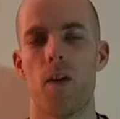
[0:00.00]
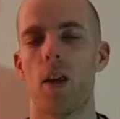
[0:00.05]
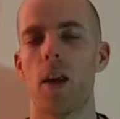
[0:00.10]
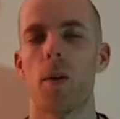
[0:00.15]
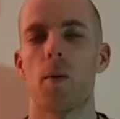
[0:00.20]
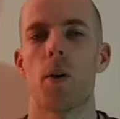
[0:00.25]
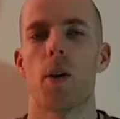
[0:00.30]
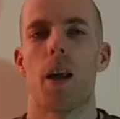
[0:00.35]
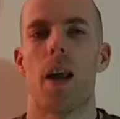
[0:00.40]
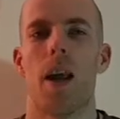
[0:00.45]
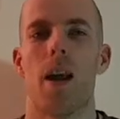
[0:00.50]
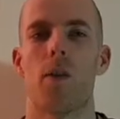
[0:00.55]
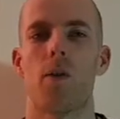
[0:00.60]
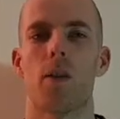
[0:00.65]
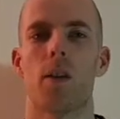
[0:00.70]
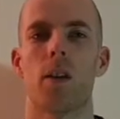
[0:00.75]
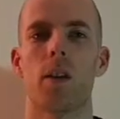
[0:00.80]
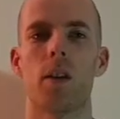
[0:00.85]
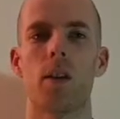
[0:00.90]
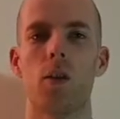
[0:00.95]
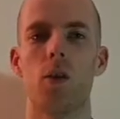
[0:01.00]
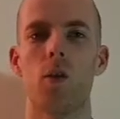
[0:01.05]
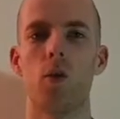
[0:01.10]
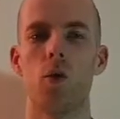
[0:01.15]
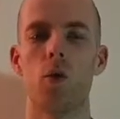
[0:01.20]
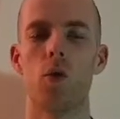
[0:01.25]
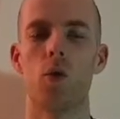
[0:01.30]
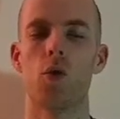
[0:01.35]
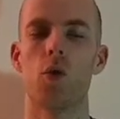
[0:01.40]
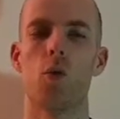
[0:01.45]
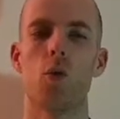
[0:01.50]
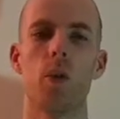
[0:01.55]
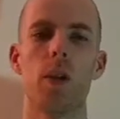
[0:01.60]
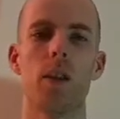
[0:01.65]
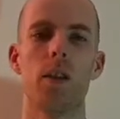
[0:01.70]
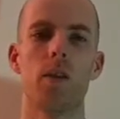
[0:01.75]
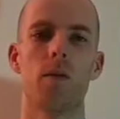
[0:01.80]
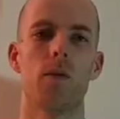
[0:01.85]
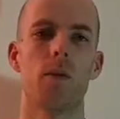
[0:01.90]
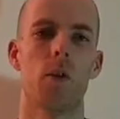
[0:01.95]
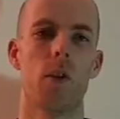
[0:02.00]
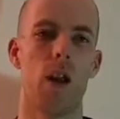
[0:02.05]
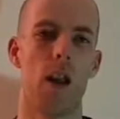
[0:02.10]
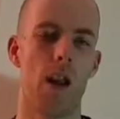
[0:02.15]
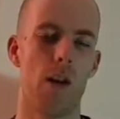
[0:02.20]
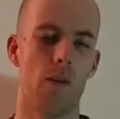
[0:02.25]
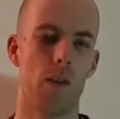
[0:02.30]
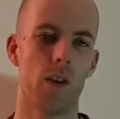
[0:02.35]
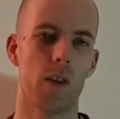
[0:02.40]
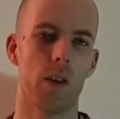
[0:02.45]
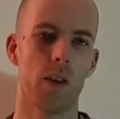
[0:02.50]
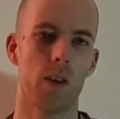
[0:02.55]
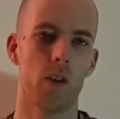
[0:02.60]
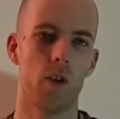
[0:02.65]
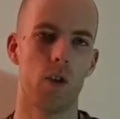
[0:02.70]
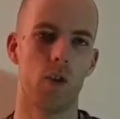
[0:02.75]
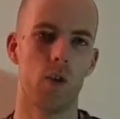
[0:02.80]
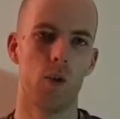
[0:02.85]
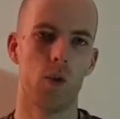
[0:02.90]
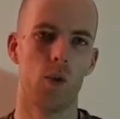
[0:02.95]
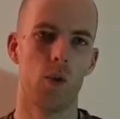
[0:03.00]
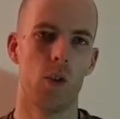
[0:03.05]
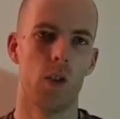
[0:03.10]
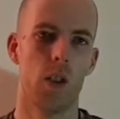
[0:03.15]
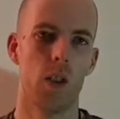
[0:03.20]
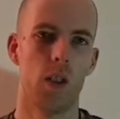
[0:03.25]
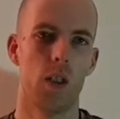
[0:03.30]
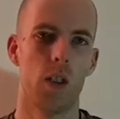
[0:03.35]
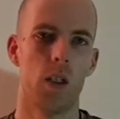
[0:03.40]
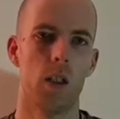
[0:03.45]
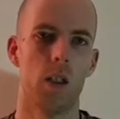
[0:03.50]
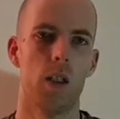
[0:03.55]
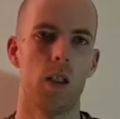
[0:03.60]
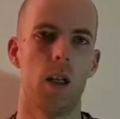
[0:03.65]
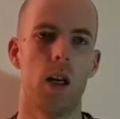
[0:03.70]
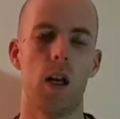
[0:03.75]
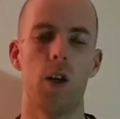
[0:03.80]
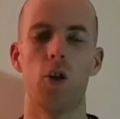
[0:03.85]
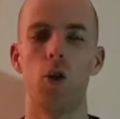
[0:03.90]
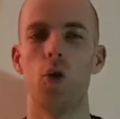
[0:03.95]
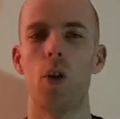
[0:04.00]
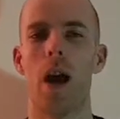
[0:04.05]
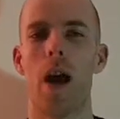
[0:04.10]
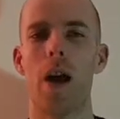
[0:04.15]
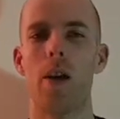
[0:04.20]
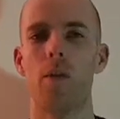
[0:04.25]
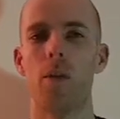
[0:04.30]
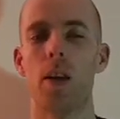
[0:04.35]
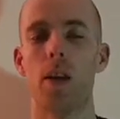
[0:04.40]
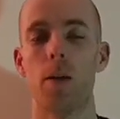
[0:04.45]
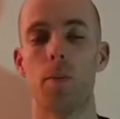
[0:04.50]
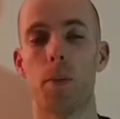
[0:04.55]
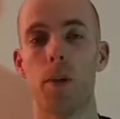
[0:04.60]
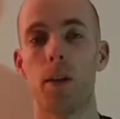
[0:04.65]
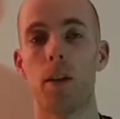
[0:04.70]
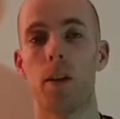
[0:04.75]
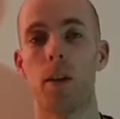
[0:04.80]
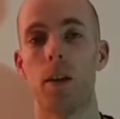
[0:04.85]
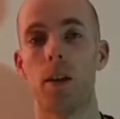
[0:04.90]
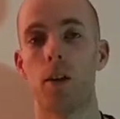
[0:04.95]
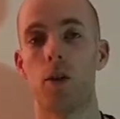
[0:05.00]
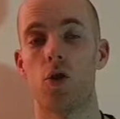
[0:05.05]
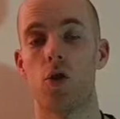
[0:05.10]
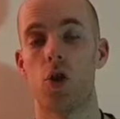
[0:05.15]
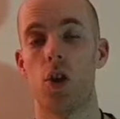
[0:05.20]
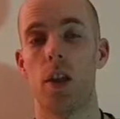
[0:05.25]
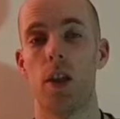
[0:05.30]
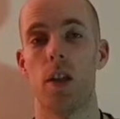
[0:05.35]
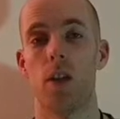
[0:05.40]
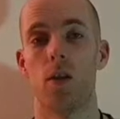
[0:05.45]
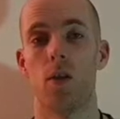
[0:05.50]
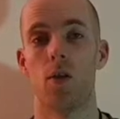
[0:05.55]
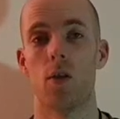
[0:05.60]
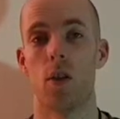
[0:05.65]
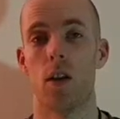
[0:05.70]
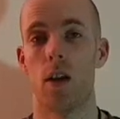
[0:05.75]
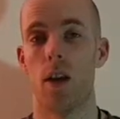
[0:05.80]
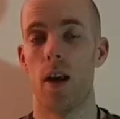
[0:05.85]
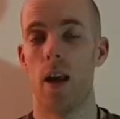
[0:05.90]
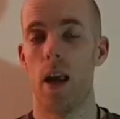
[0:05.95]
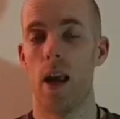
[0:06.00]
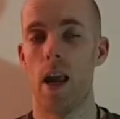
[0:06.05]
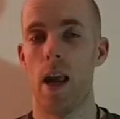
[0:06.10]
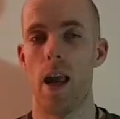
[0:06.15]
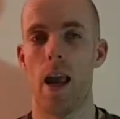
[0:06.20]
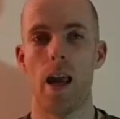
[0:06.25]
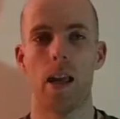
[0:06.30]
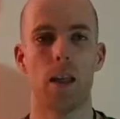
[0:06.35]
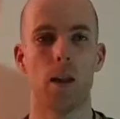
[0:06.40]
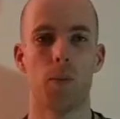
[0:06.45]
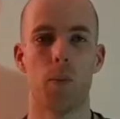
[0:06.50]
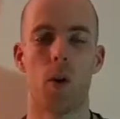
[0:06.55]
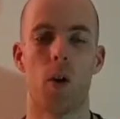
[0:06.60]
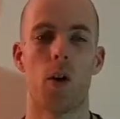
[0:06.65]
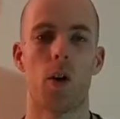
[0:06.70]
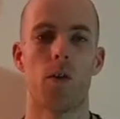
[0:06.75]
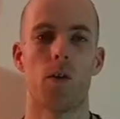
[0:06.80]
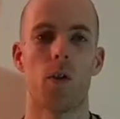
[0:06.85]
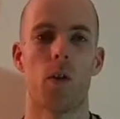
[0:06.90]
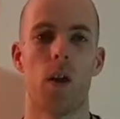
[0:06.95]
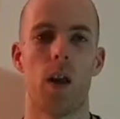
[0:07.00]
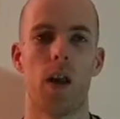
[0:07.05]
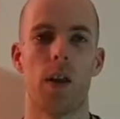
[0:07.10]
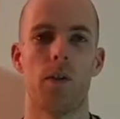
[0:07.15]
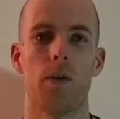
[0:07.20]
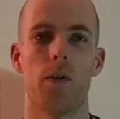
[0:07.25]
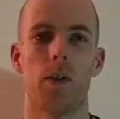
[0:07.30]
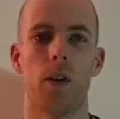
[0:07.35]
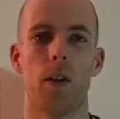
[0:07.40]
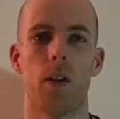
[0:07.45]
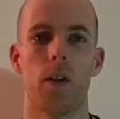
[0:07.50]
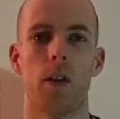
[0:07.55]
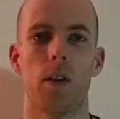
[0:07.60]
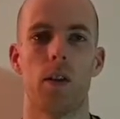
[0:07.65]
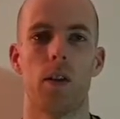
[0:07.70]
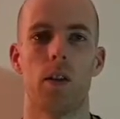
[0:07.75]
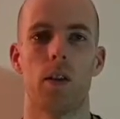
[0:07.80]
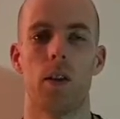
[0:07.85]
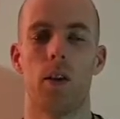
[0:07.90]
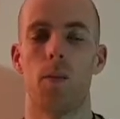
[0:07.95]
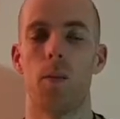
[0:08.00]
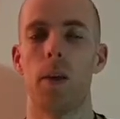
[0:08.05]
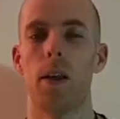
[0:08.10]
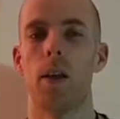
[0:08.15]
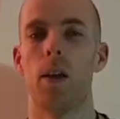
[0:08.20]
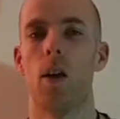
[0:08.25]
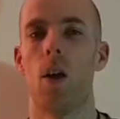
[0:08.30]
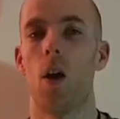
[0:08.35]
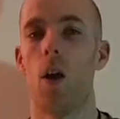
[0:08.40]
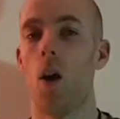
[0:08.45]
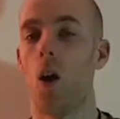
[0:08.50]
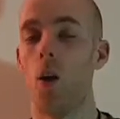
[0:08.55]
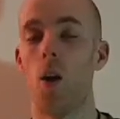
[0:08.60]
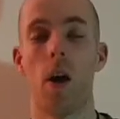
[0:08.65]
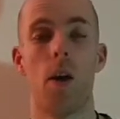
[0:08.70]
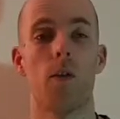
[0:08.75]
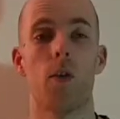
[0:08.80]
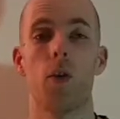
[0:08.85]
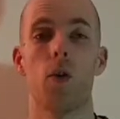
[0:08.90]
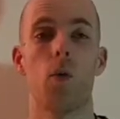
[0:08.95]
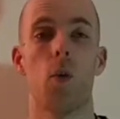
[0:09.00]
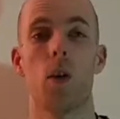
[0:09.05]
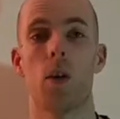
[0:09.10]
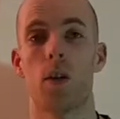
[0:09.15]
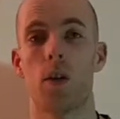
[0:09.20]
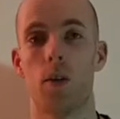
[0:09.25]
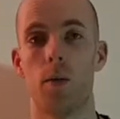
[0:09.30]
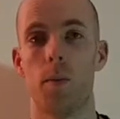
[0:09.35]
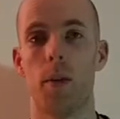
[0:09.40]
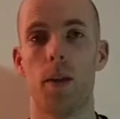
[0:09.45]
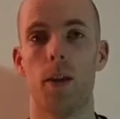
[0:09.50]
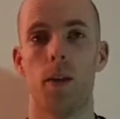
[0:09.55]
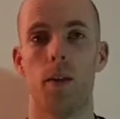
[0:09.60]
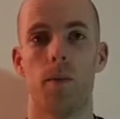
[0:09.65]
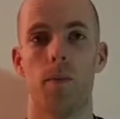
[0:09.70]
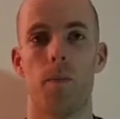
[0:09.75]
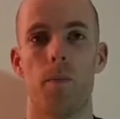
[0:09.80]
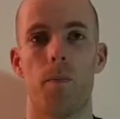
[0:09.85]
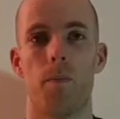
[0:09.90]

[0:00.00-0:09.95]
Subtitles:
Think about everything that you do. There's a reason for everything that you do. And you have the ability to change any part of your life to be however you want it to be.